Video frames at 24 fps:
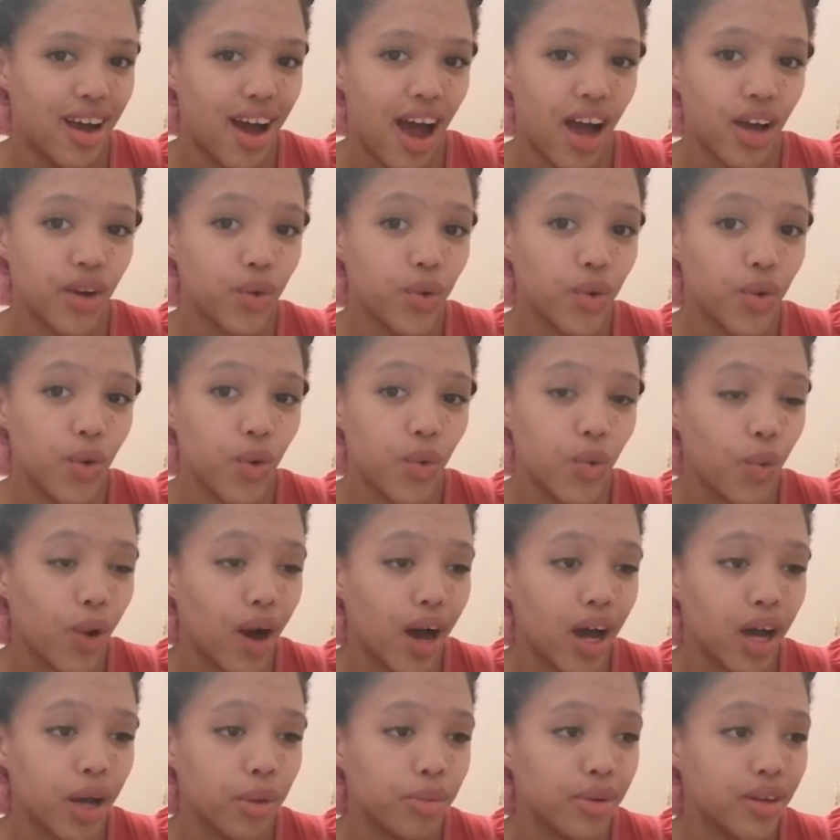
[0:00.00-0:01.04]
I don't know
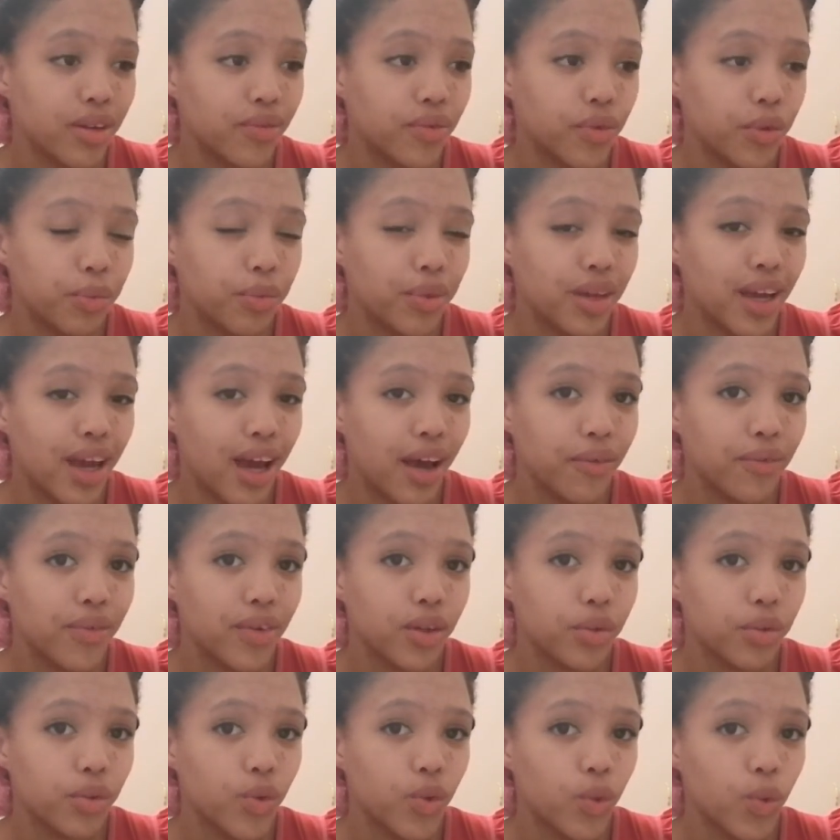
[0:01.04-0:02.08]
why, but for me, I
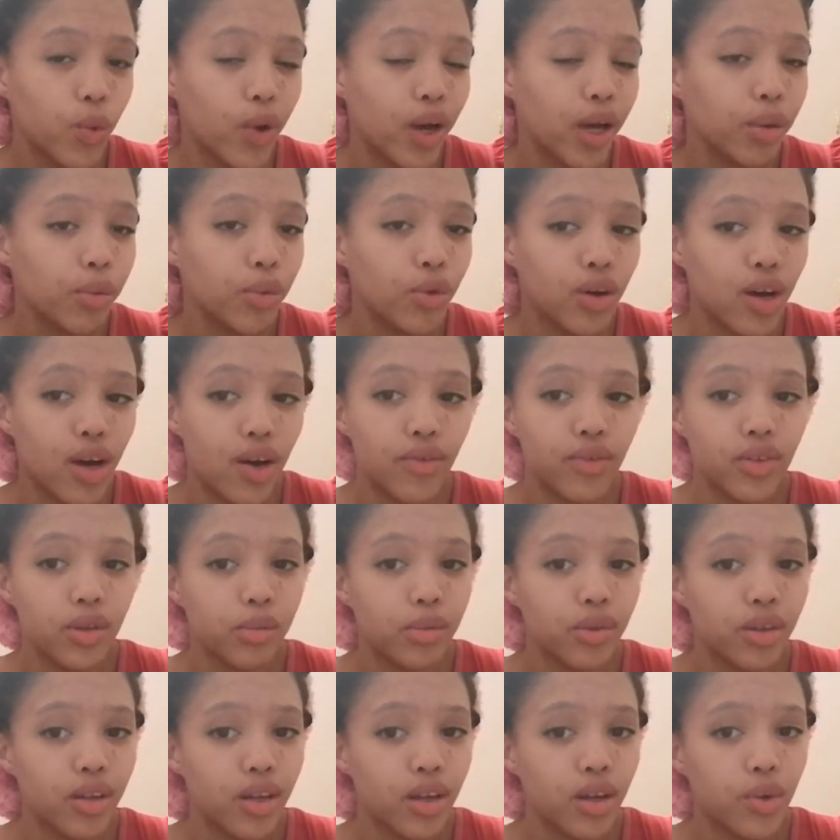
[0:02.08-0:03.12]
feel way more
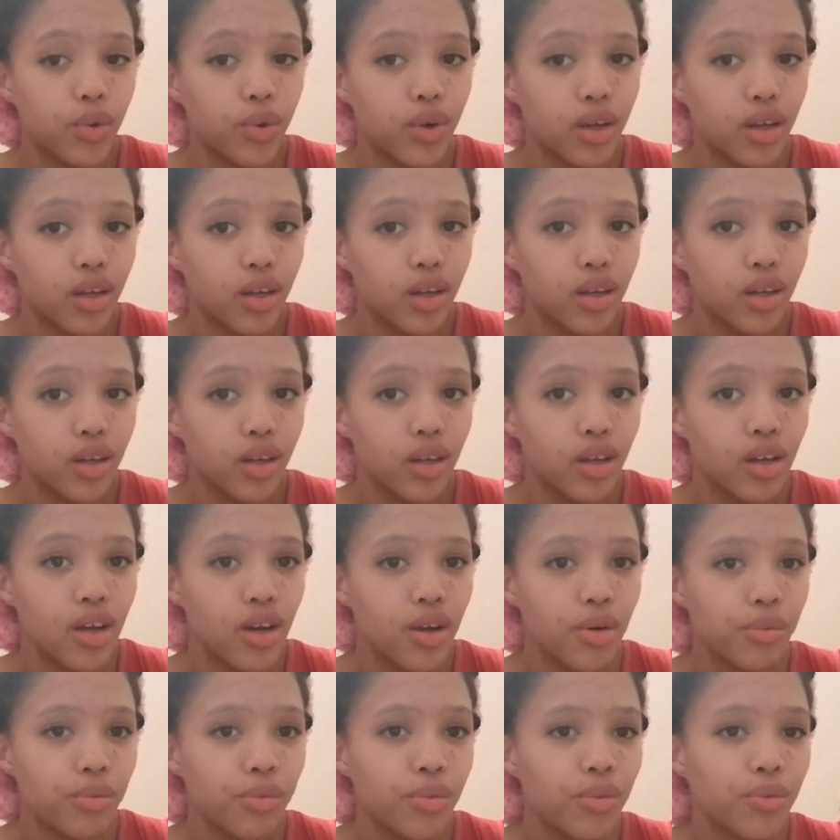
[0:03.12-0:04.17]
comfortable that way.
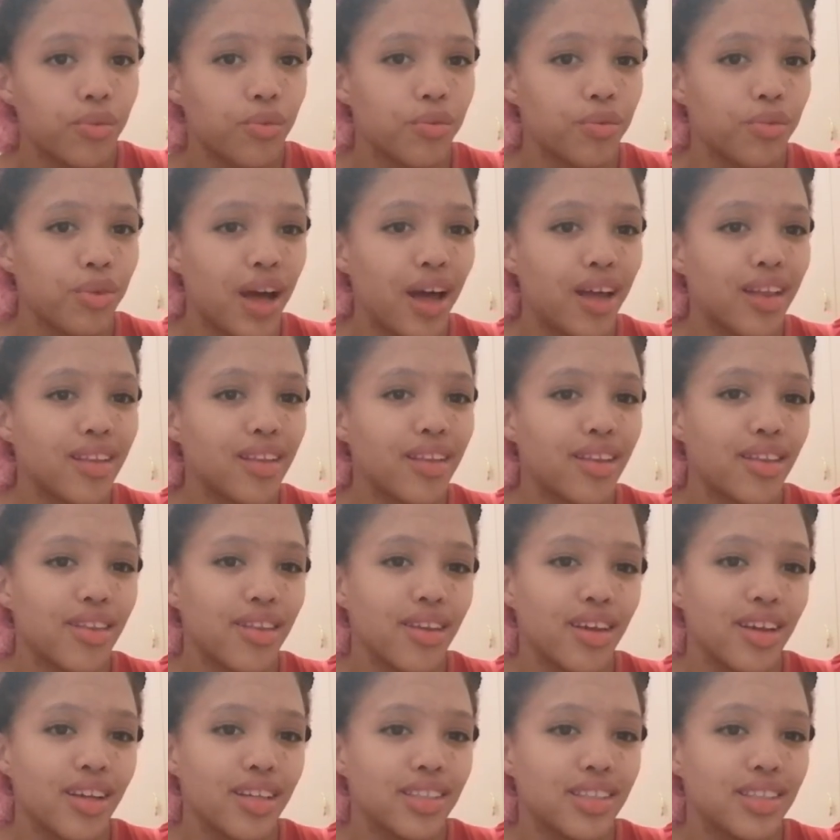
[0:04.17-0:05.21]
And the
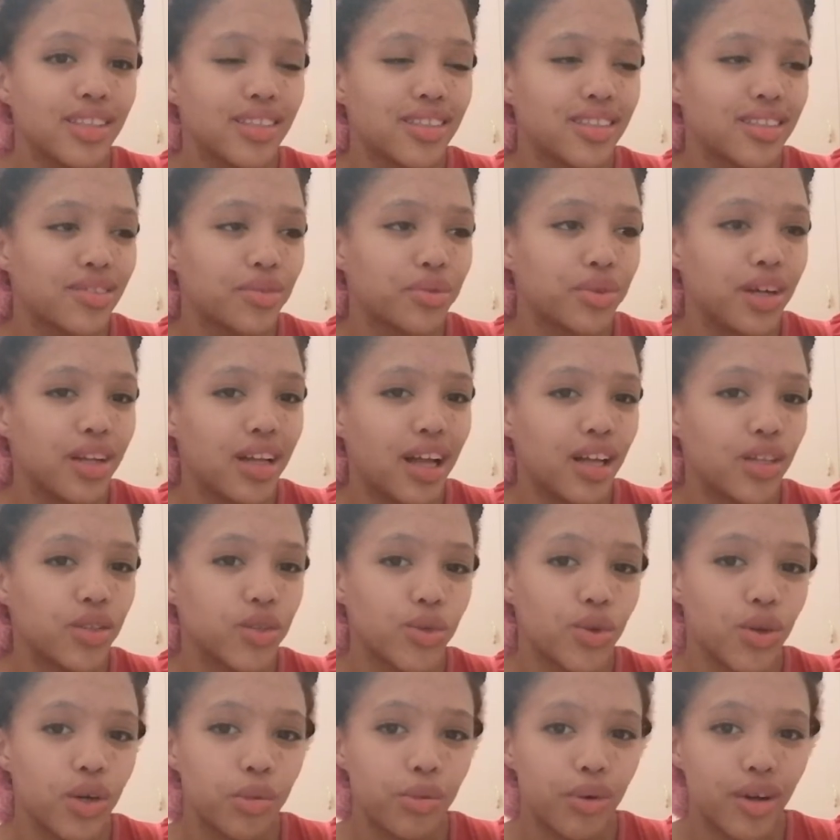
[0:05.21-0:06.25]
thing is, well, I'll
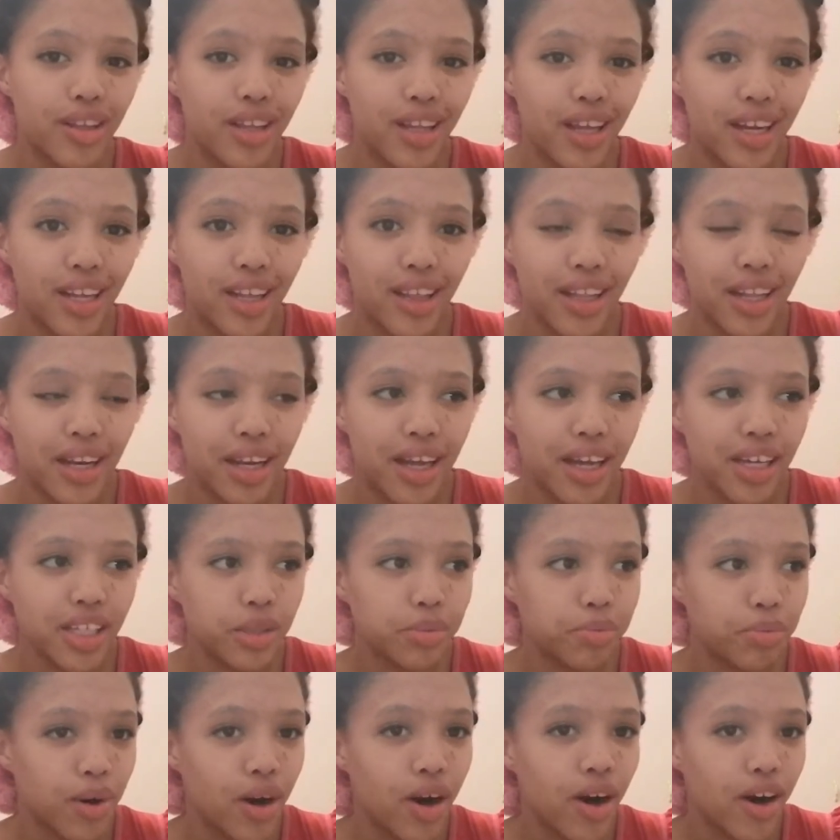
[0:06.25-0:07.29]
talk about that in the
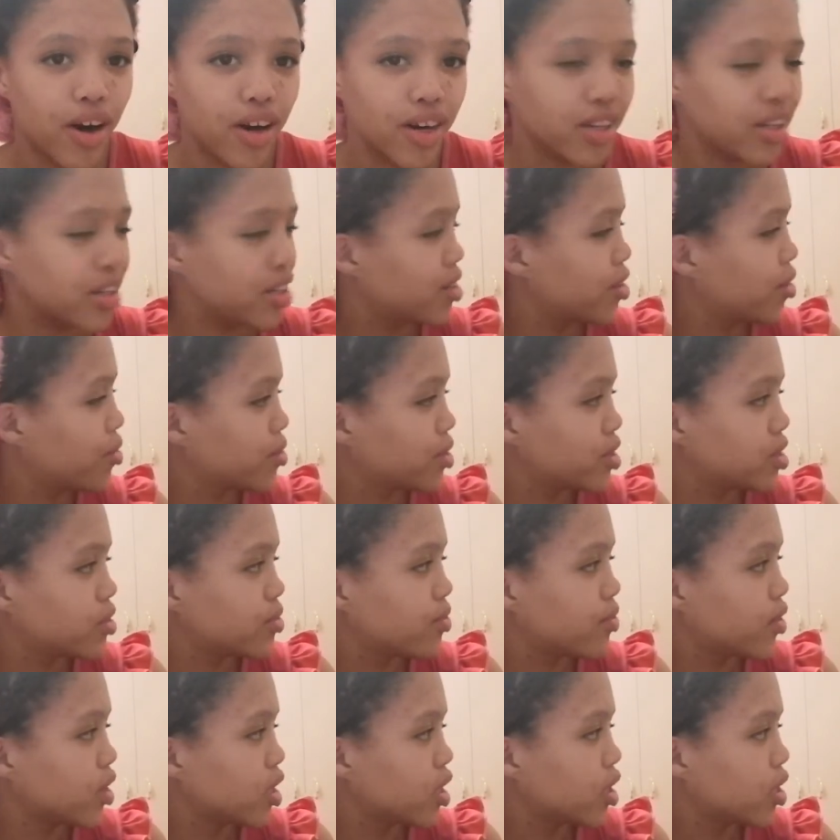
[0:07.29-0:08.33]
next part of this
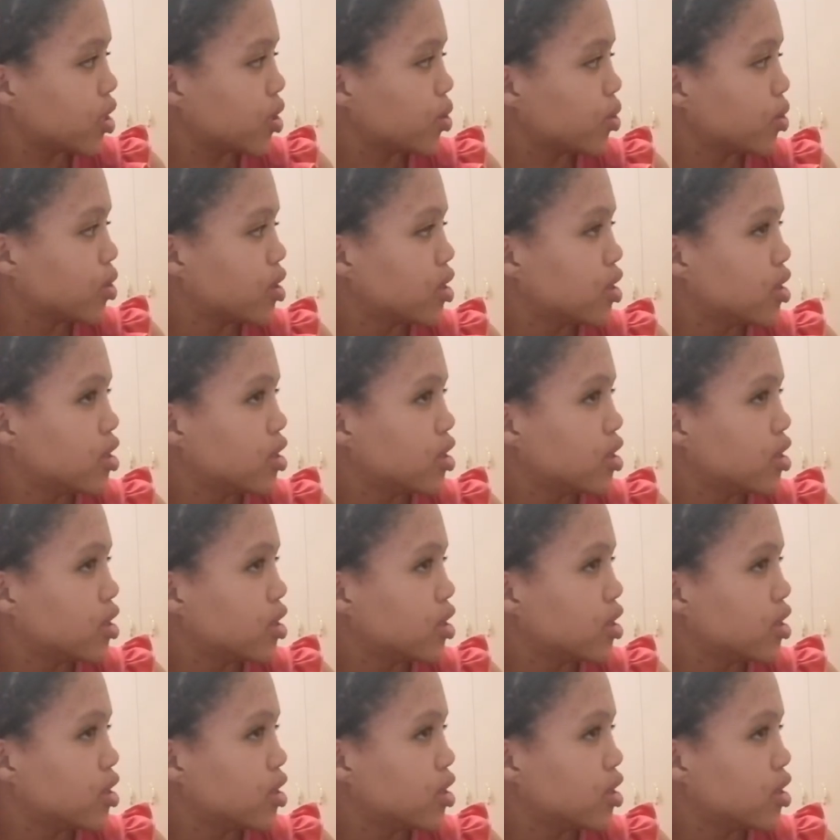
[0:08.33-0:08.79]
video.